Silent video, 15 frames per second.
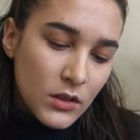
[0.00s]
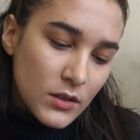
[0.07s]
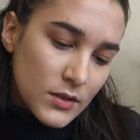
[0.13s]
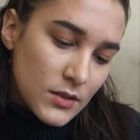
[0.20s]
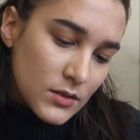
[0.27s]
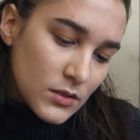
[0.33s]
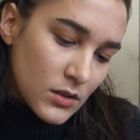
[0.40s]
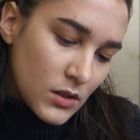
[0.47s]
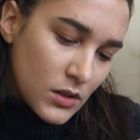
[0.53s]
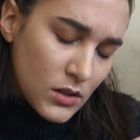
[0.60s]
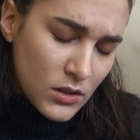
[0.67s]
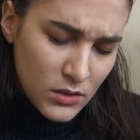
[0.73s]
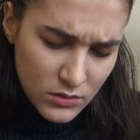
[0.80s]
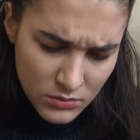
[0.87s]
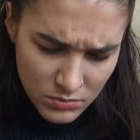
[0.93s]
This is
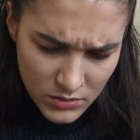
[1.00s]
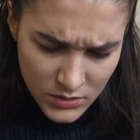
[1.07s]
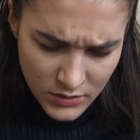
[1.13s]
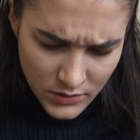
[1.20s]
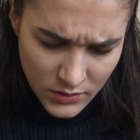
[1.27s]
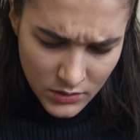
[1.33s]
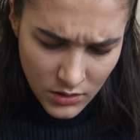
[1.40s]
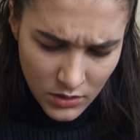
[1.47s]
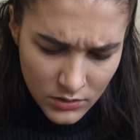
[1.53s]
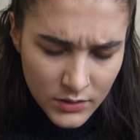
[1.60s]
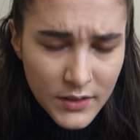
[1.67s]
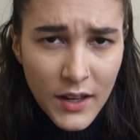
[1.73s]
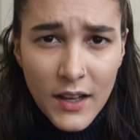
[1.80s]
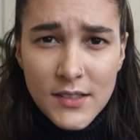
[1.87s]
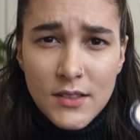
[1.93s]
called, what is this
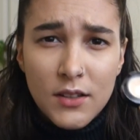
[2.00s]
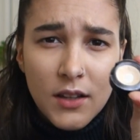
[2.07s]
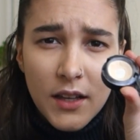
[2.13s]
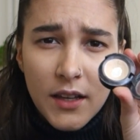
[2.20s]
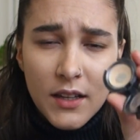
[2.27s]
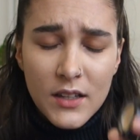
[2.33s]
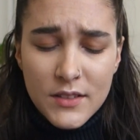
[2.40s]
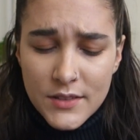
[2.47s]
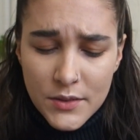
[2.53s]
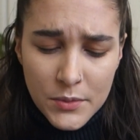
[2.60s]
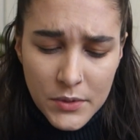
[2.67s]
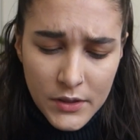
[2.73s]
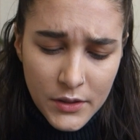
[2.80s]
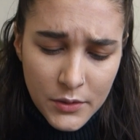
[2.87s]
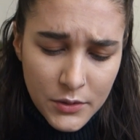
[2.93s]
called? Dazzle Light. It's a
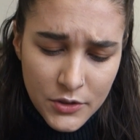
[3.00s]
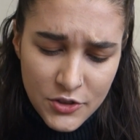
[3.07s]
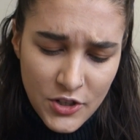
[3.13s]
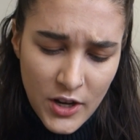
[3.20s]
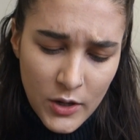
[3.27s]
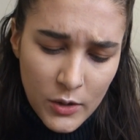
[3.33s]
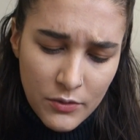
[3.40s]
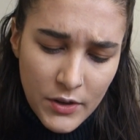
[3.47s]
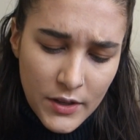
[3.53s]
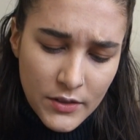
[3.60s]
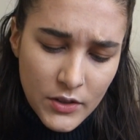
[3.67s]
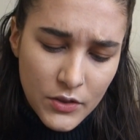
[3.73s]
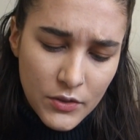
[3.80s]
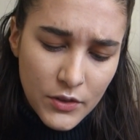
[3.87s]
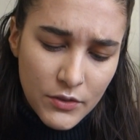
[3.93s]
really old shadow. I've had
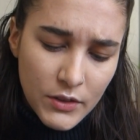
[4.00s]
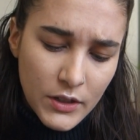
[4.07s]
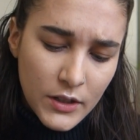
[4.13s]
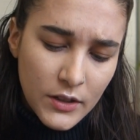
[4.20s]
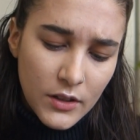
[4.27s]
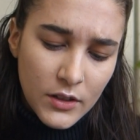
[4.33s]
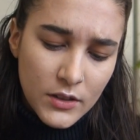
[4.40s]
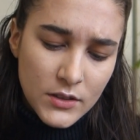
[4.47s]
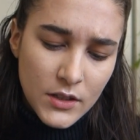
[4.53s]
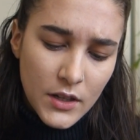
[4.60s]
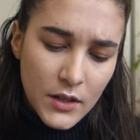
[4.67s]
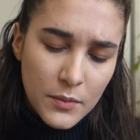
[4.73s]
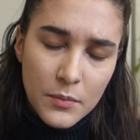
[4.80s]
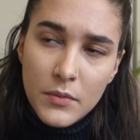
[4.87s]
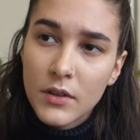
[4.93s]
this for a very long
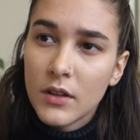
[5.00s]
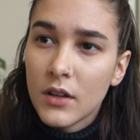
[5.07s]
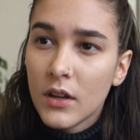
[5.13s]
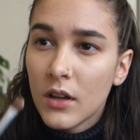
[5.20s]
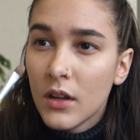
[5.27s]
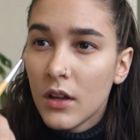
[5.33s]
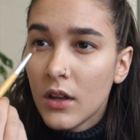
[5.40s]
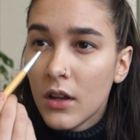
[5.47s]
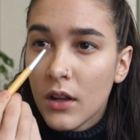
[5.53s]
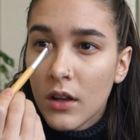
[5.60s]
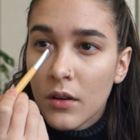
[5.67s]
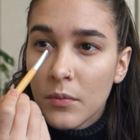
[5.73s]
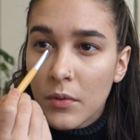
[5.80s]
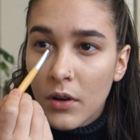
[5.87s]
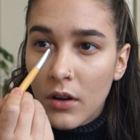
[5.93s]
time.
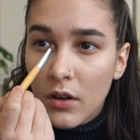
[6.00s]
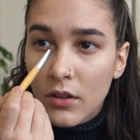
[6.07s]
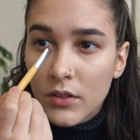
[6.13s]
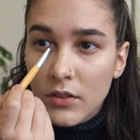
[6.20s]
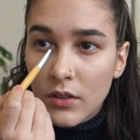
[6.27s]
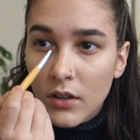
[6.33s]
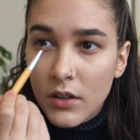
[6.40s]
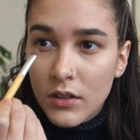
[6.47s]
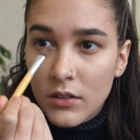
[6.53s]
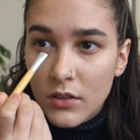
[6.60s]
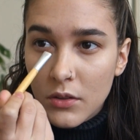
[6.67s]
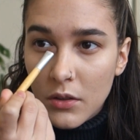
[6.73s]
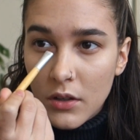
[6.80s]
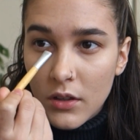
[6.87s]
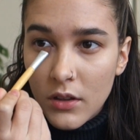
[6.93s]
Also gonna
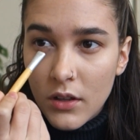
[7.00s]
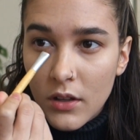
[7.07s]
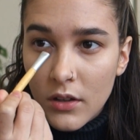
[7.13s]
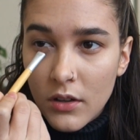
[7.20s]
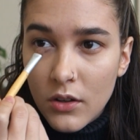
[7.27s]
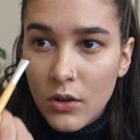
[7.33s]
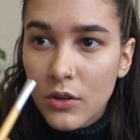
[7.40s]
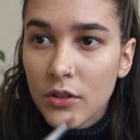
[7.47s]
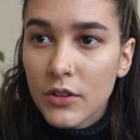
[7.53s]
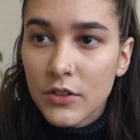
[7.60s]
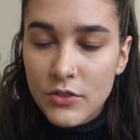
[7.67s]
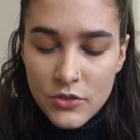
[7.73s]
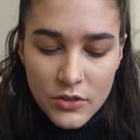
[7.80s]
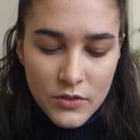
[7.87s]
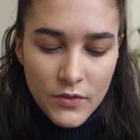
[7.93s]
do it in the inner
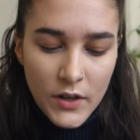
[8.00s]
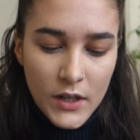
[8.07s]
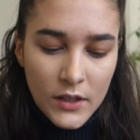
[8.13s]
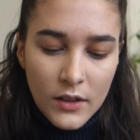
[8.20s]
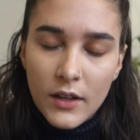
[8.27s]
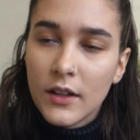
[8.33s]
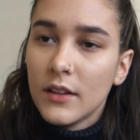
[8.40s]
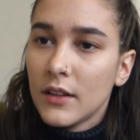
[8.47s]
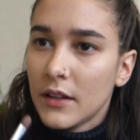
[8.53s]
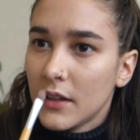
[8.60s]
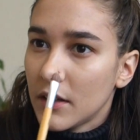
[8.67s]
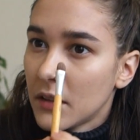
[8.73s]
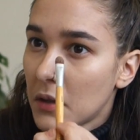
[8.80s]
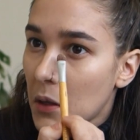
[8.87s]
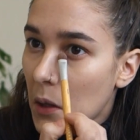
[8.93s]
corners, just very
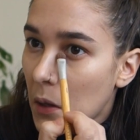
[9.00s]
lightly.